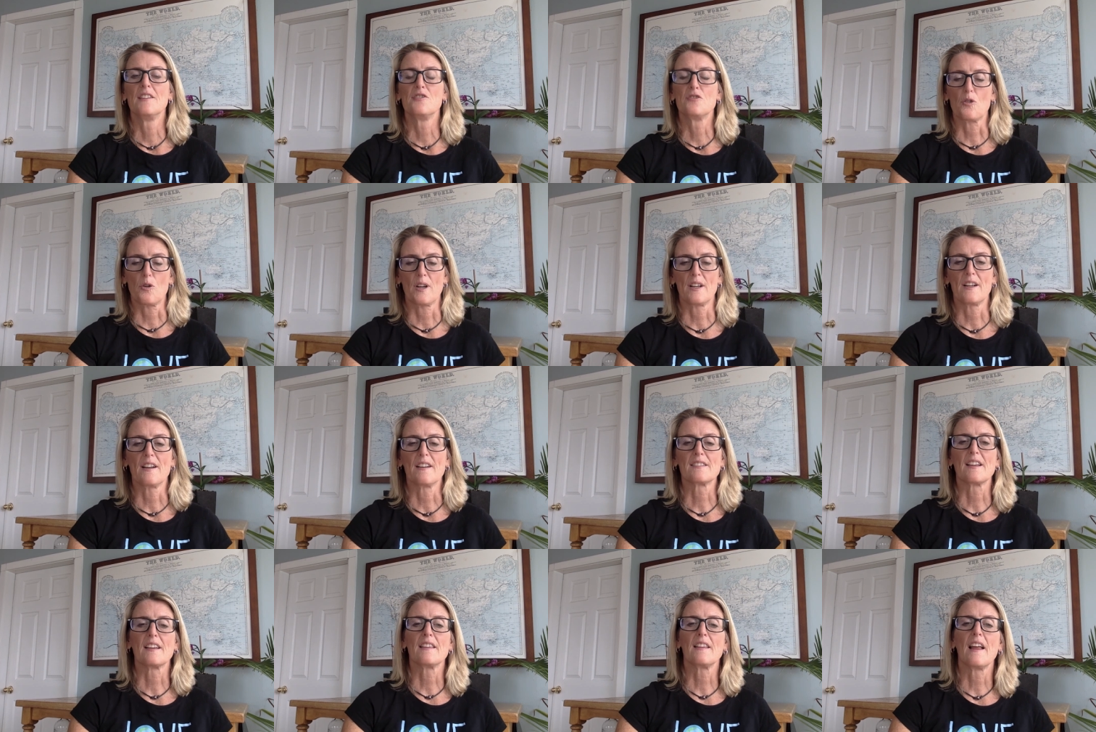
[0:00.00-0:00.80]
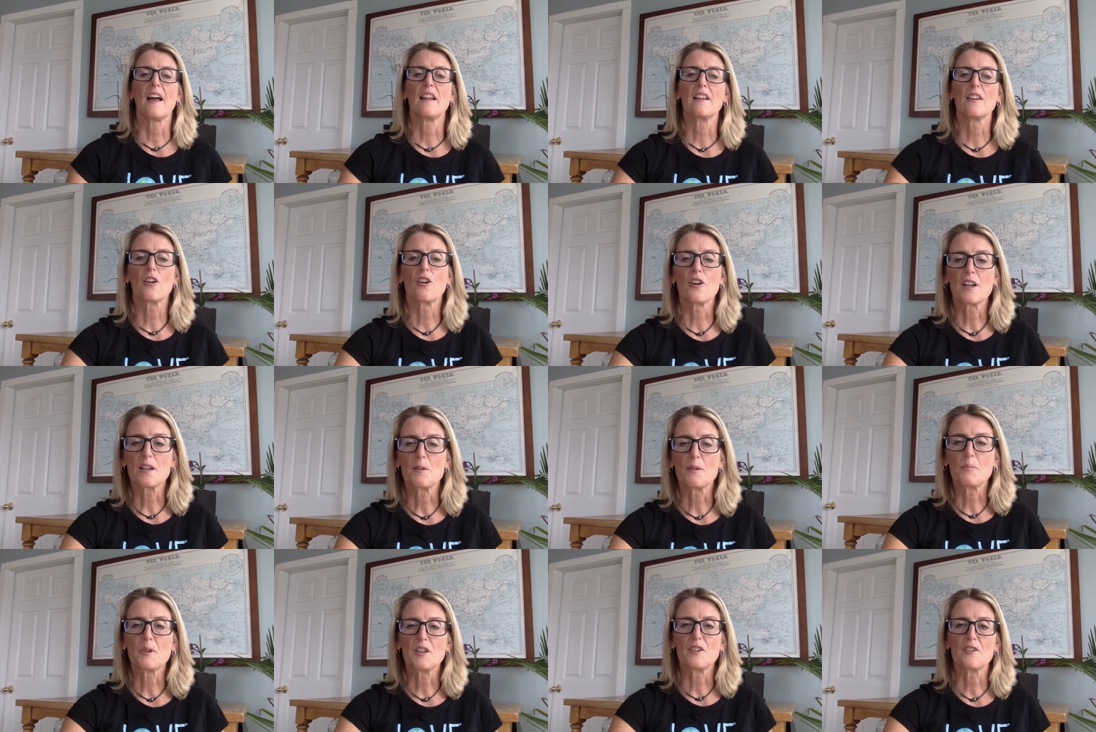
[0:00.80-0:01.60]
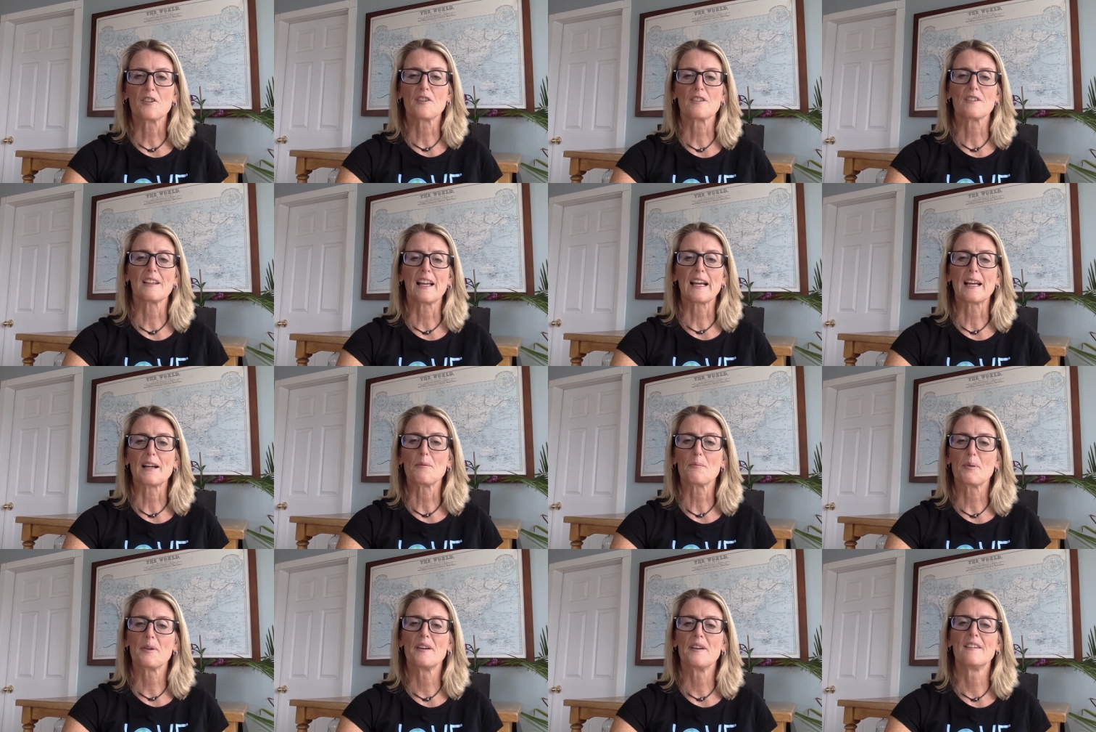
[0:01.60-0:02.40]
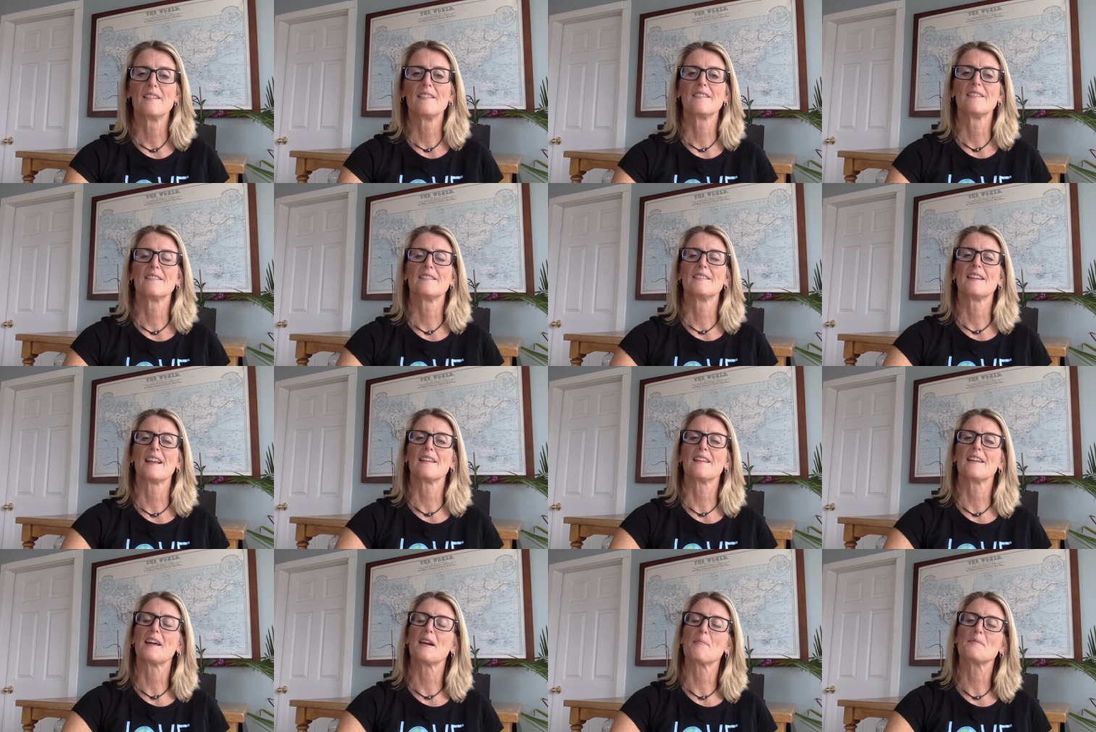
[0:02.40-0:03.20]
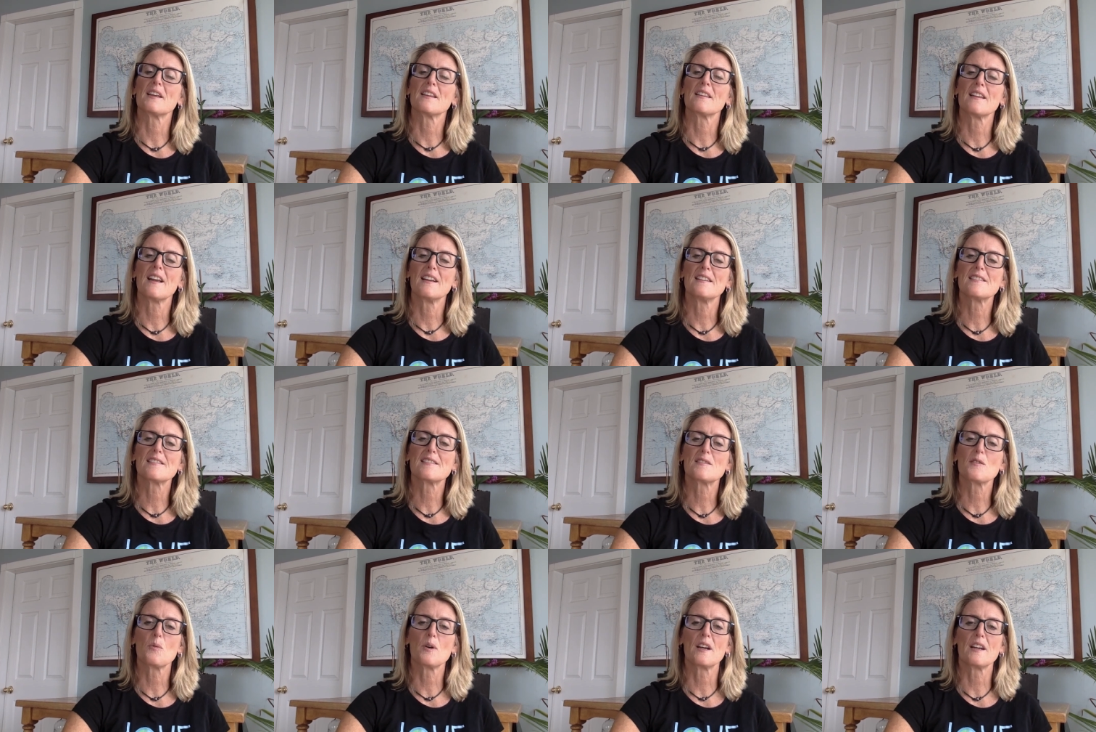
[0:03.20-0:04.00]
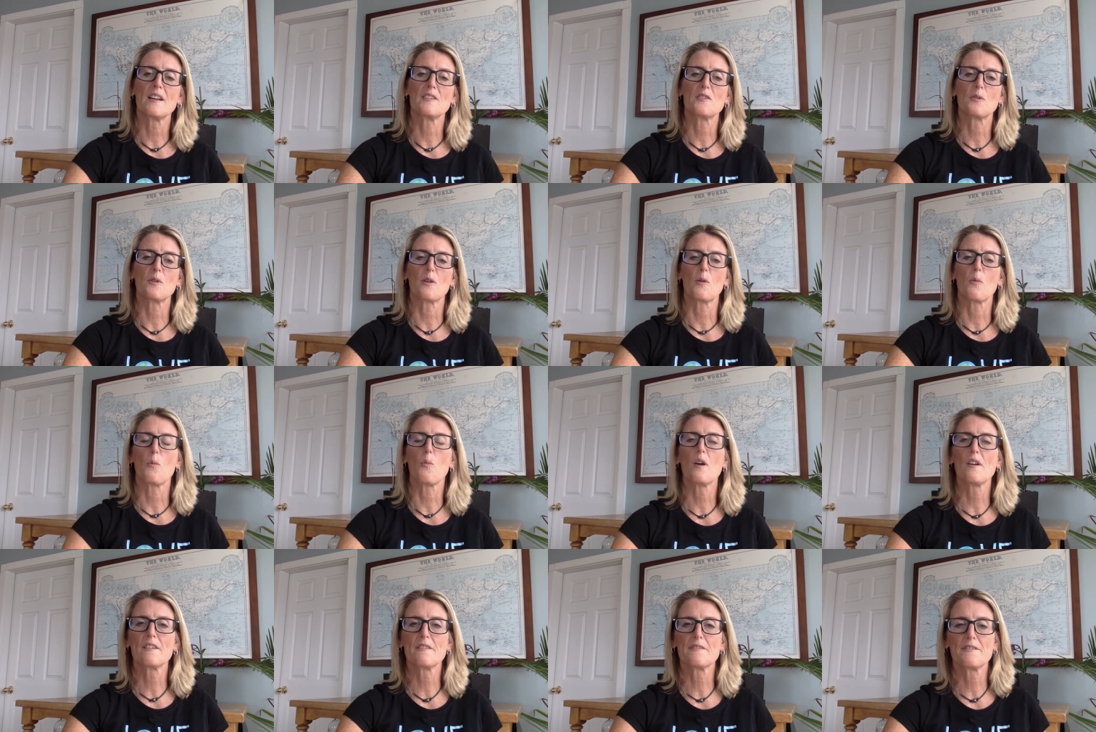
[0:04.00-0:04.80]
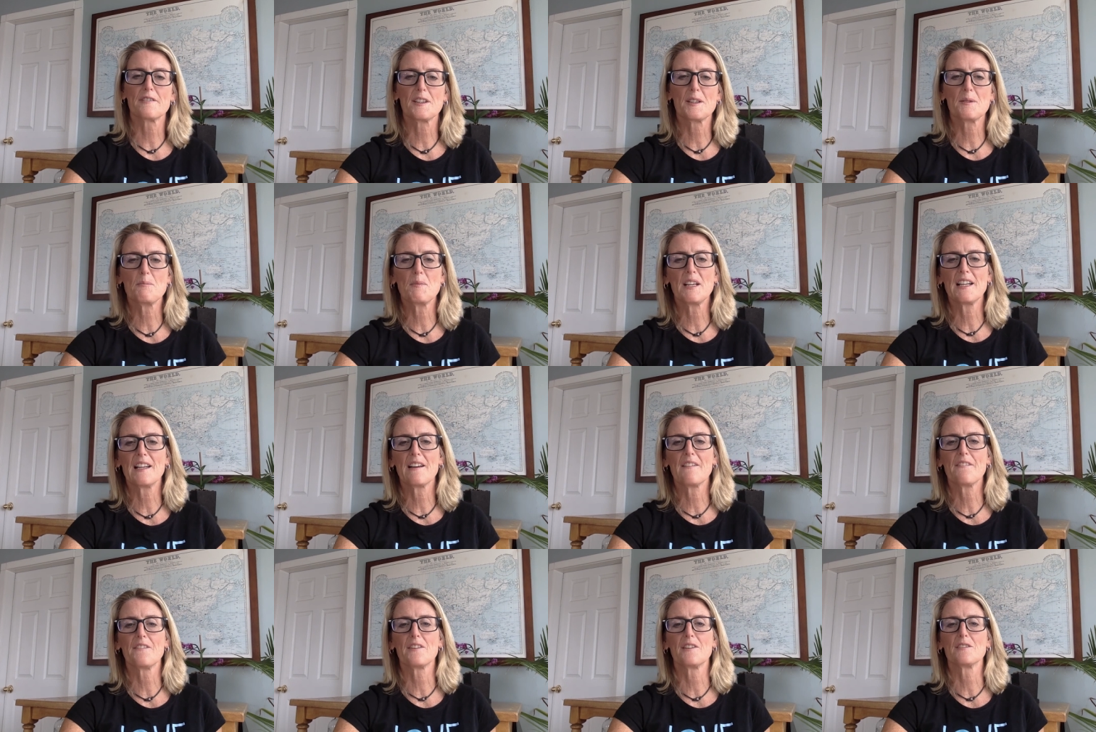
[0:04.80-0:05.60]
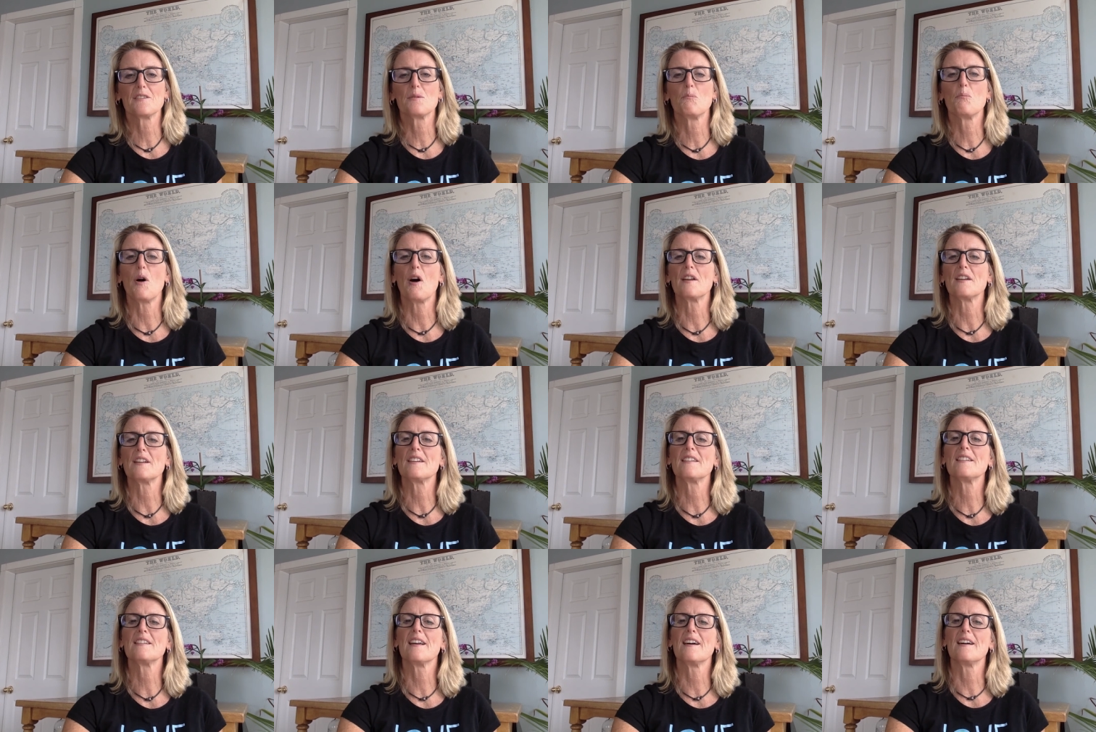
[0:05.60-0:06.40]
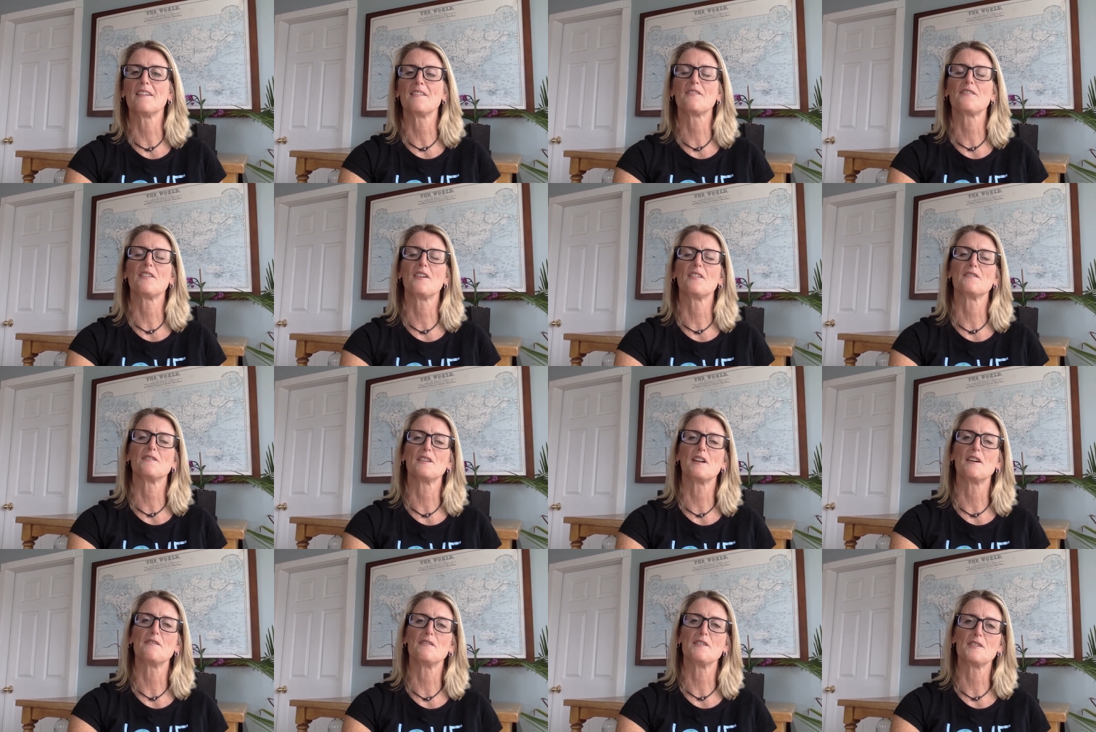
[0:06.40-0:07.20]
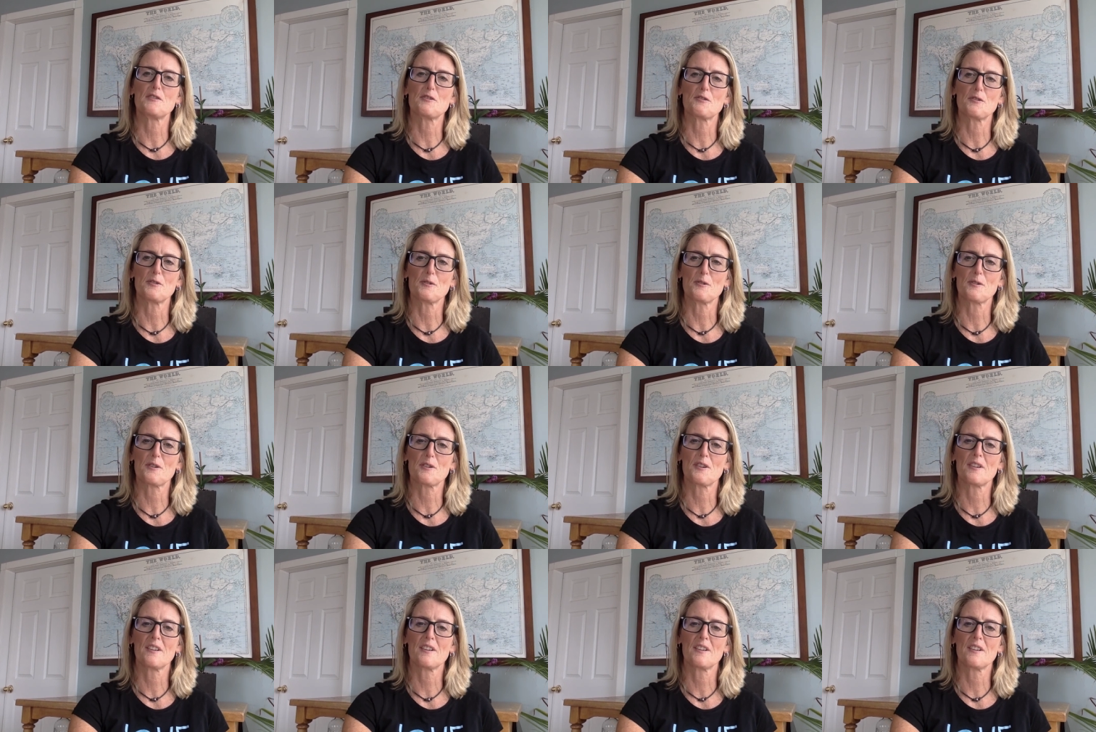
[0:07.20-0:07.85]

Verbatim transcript: join us and let learning be your lamp, the lamp that lights the way toward a wonderfully meaning filled embodied life of love and truth.